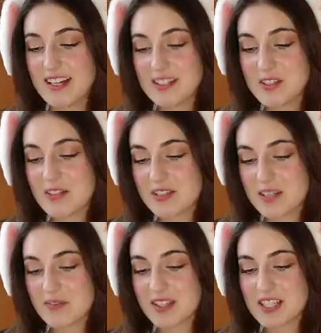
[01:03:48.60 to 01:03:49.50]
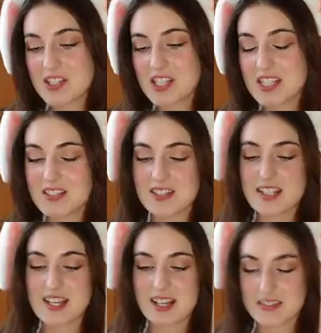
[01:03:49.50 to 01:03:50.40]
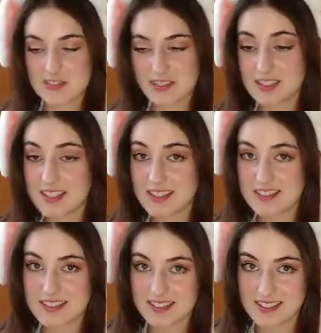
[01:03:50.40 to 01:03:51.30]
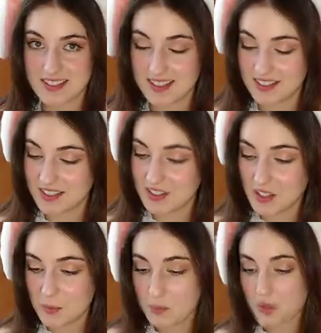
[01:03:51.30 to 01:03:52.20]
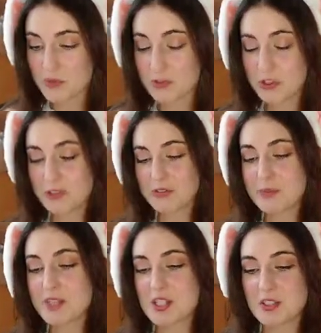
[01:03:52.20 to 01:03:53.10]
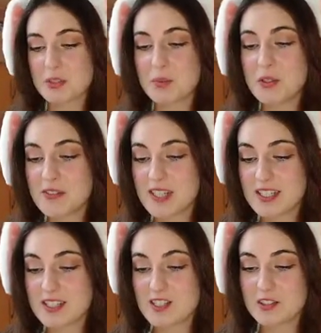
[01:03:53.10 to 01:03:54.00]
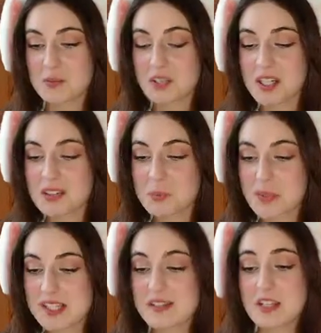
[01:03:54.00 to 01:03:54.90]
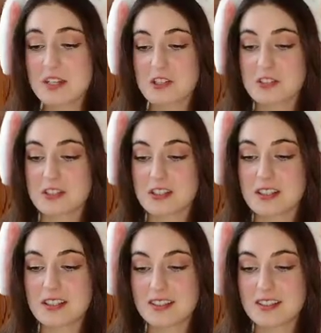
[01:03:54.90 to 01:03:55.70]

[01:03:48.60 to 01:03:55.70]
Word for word: and you have something that she doesn't have yet. You can both learn from each other, motivate each other, bring out the best in each other.